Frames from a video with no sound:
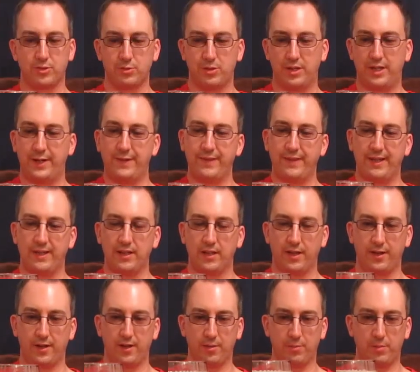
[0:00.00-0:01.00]
so we'll add that
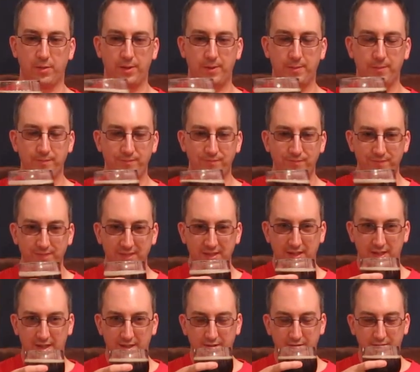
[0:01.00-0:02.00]
later, but
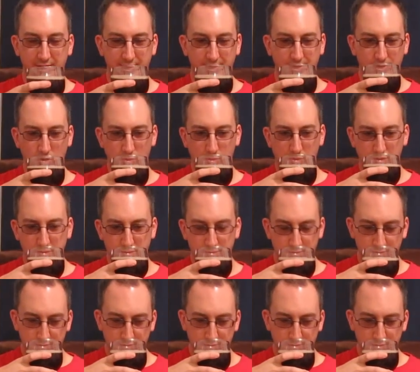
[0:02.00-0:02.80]
onto the aroma.